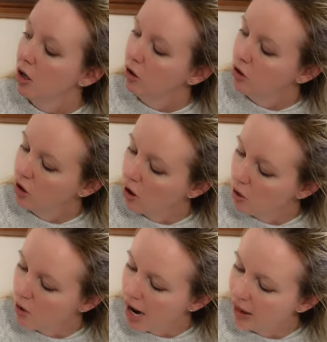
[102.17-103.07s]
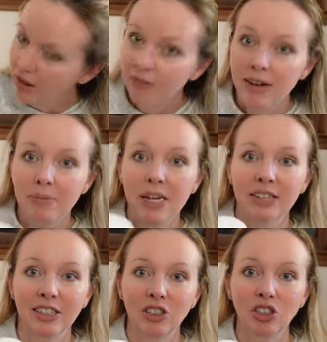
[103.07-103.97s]
So I love it
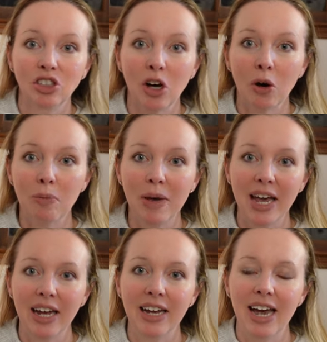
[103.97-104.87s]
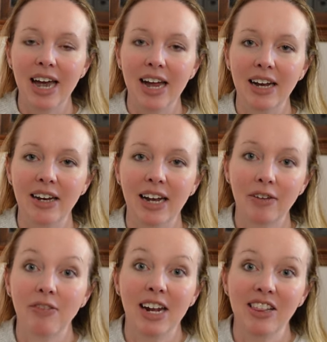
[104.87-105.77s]
because it's so big and it
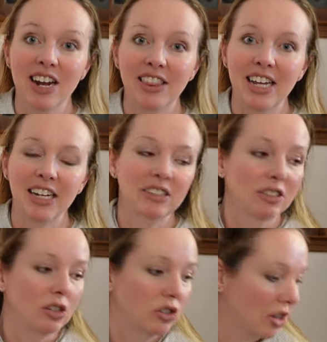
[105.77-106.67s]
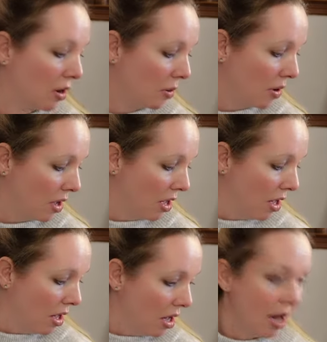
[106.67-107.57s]
can fit a lot of things. So
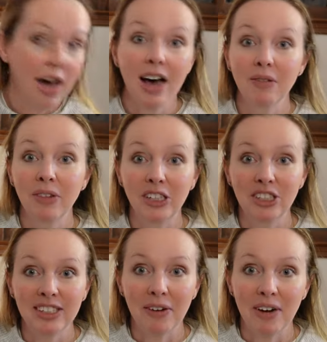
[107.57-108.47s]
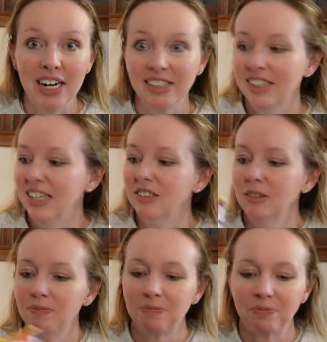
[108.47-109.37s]
let's just get right into
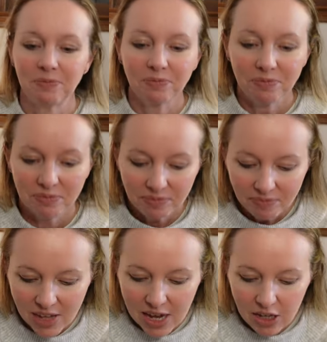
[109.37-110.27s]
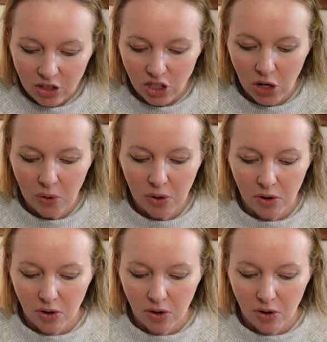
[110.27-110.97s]
this. So